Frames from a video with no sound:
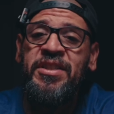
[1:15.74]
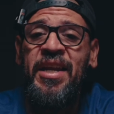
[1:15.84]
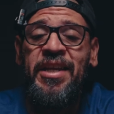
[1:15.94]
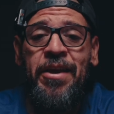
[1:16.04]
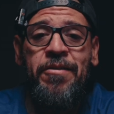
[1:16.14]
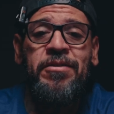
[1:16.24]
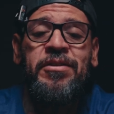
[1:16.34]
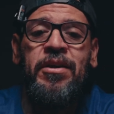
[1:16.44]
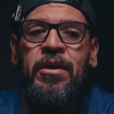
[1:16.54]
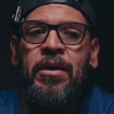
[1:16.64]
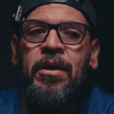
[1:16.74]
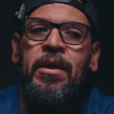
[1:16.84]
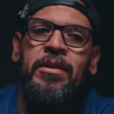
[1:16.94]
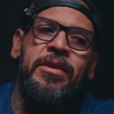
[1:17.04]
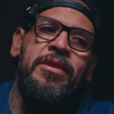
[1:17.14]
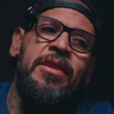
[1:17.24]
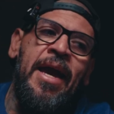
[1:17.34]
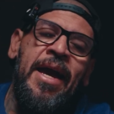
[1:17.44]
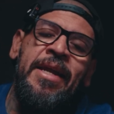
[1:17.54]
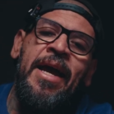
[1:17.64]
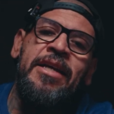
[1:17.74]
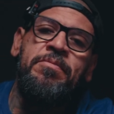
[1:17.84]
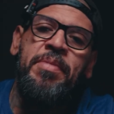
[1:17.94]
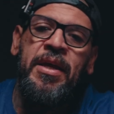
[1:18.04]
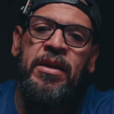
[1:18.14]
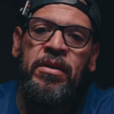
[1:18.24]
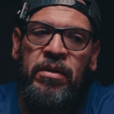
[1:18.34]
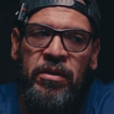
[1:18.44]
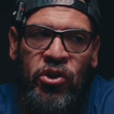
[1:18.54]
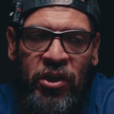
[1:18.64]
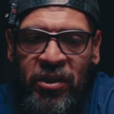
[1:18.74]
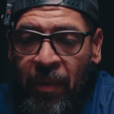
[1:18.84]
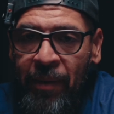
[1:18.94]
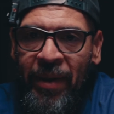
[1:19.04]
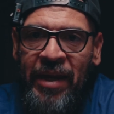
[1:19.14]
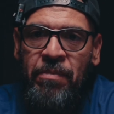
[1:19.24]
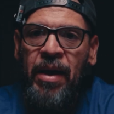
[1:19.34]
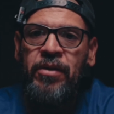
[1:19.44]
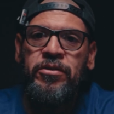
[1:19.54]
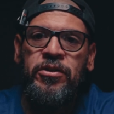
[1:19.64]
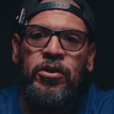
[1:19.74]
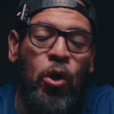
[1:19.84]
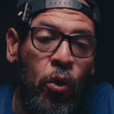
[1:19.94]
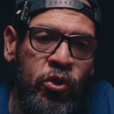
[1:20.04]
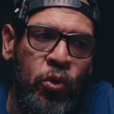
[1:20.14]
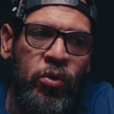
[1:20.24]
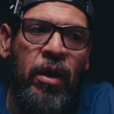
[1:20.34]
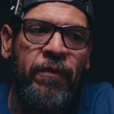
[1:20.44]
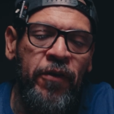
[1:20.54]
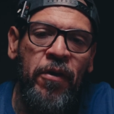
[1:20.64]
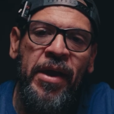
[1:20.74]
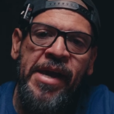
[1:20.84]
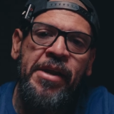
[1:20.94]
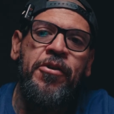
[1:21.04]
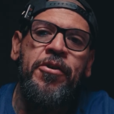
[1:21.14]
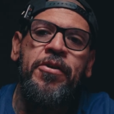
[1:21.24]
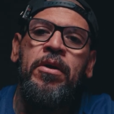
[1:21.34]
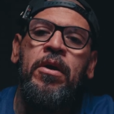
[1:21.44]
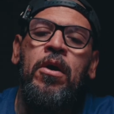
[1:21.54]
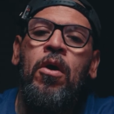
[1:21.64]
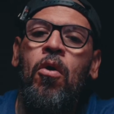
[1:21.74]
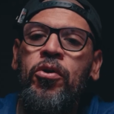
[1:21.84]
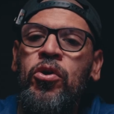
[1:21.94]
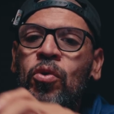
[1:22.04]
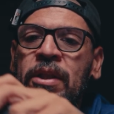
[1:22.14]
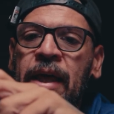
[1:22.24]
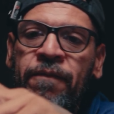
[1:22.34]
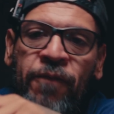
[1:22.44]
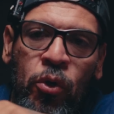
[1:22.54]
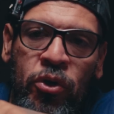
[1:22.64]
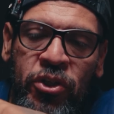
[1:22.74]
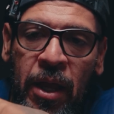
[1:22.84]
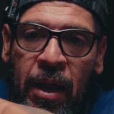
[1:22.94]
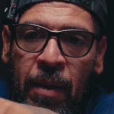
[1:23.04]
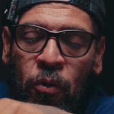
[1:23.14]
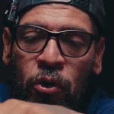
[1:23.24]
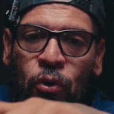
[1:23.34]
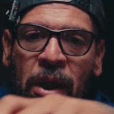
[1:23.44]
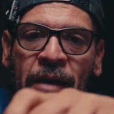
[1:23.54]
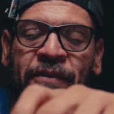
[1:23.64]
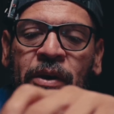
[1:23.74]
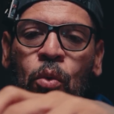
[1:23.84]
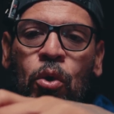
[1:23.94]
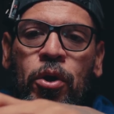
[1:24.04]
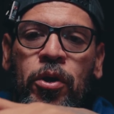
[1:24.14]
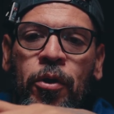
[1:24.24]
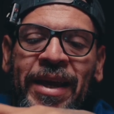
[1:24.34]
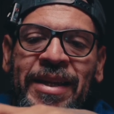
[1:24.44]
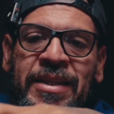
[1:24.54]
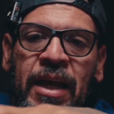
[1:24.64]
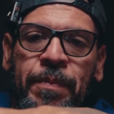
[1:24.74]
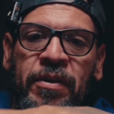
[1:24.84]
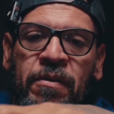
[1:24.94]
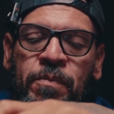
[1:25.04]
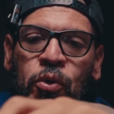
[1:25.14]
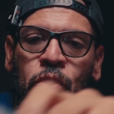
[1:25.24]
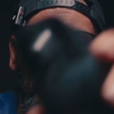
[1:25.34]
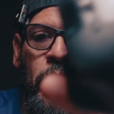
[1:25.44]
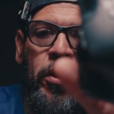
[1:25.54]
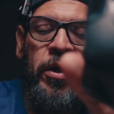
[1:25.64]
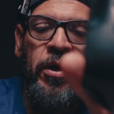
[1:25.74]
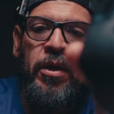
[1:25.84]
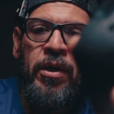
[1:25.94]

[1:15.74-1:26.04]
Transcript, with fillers: 10 years. That has been just my main mouse to go to. Now, if you're an editor or you do a lot of Photoshop or graphic work or any type of computer work,